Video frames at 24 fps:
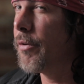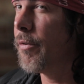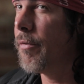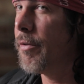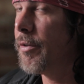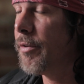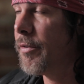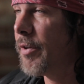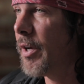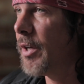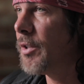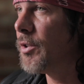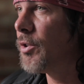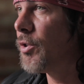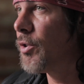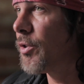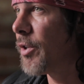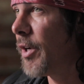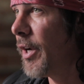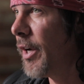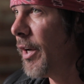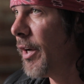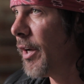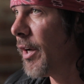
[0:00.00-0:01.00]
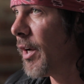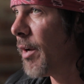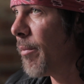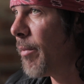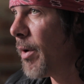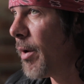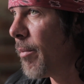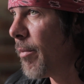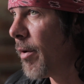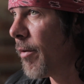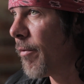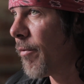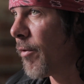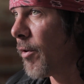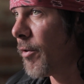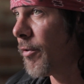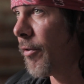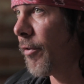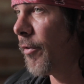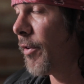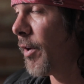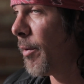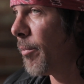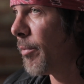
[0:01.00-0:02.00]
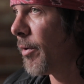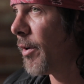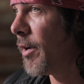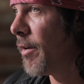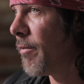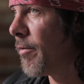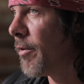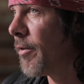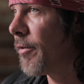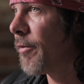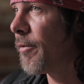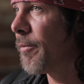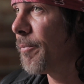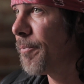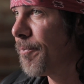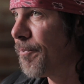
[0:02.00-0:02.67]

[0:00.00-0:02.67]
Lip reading: of intense training, I made my first attempt on Everest.